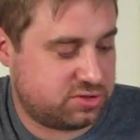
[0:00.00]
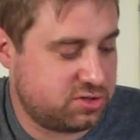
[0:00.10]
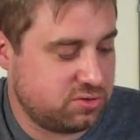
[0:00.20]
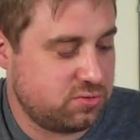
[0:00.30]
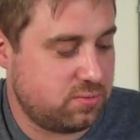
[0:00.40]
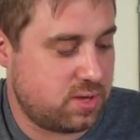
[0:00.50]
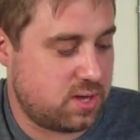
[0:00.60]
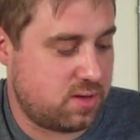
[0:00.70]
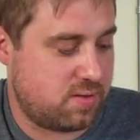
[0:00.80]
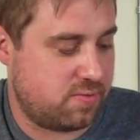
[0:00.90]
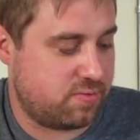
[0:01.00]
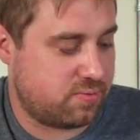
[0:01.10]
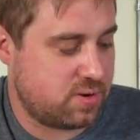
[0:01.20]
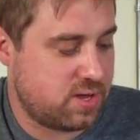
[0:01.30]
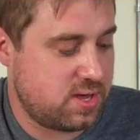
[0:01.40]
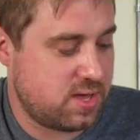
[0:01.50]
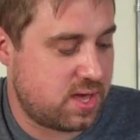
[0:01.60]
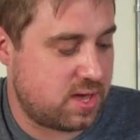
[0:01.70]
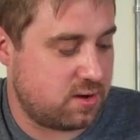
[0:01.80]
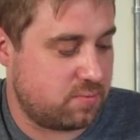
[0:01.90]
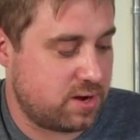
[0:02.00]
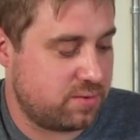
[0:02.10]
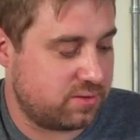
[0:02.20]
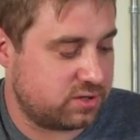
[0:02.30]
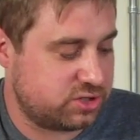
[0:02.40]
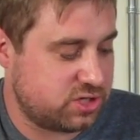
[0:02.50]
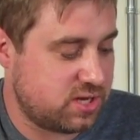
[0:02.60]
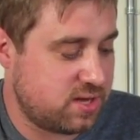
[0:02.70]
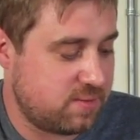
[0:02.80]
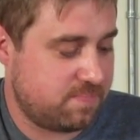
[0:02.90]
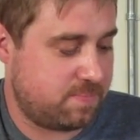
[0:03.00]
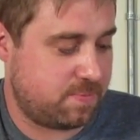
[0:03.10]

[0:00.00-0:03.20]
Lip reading: 4, 2 and 3 and ready with a G.